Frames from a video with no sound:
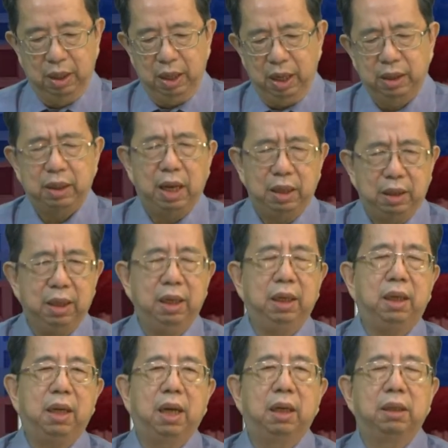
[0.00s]
And I
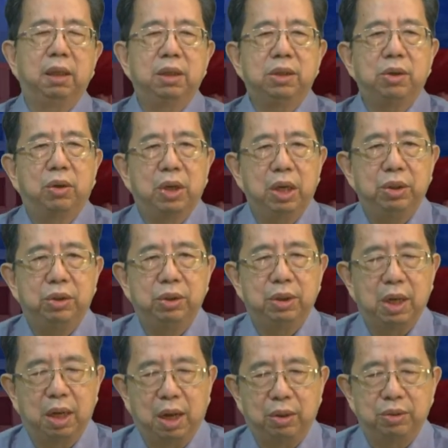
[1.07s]
think this occasion
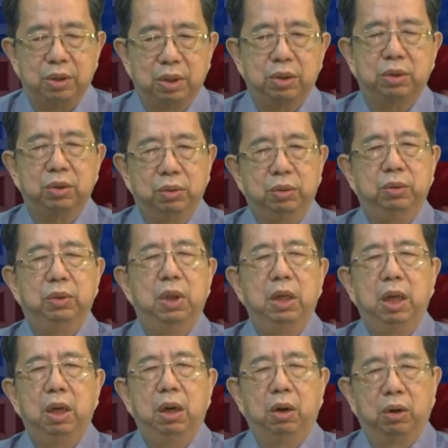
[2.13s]
allows us to,
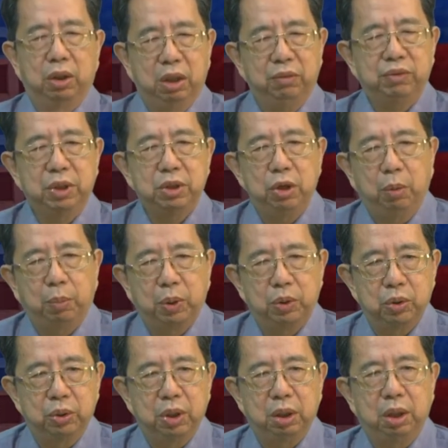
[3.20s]
or gives us the
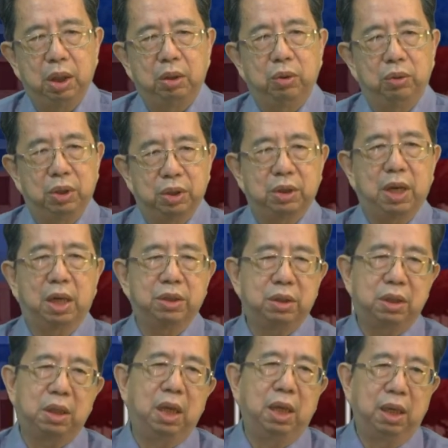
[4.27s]
opportunity to
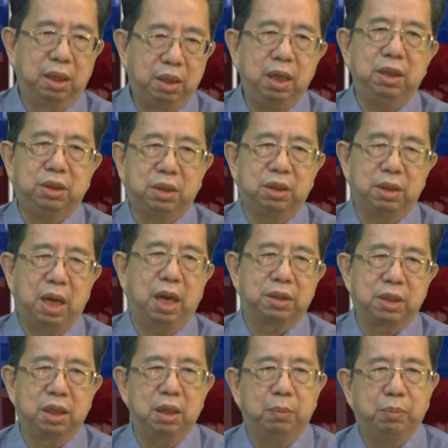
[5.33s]
discuss this
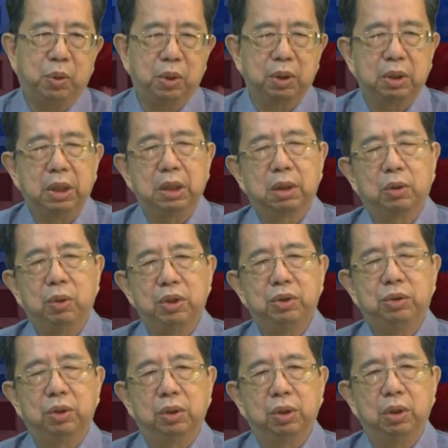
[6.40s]
as an important
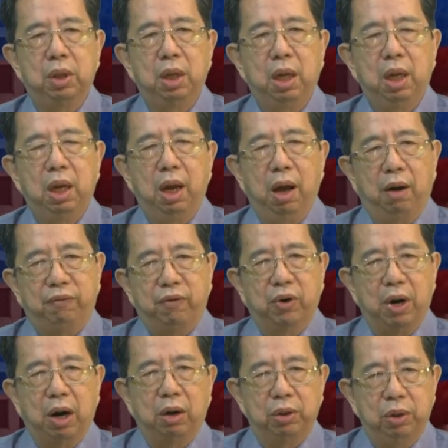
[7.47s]
question
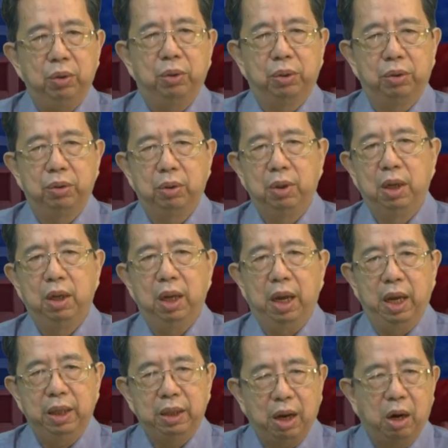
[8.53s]
for our youth
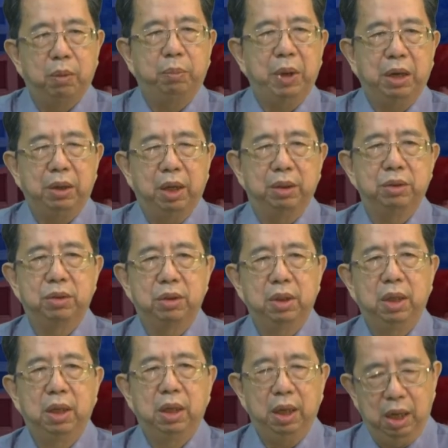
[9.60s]
and our parents
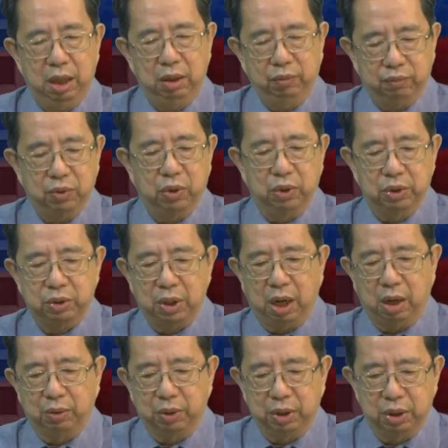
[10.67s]
and, of course,
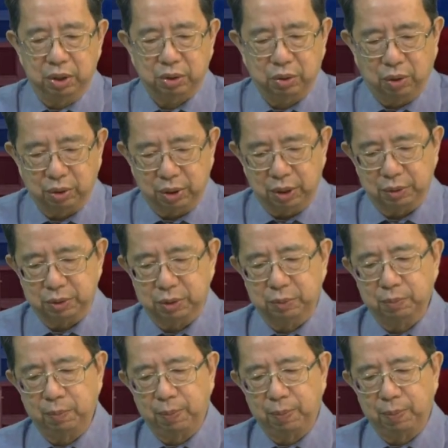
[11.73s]
our historians.